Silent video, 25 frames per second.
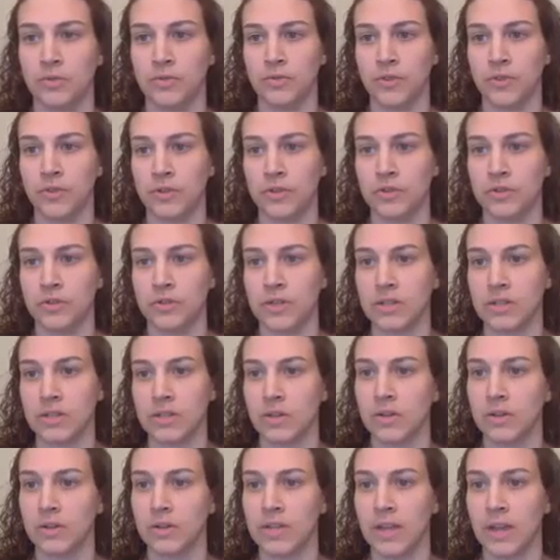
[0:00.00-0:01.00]
first, as
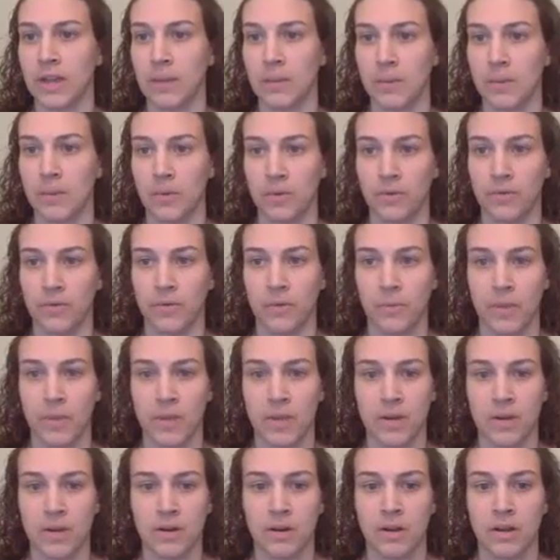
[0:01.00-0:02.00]
long as they get both of them
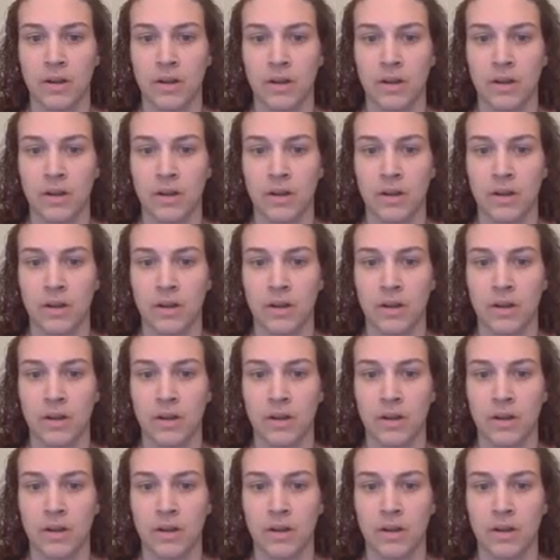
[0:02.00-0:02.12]
in.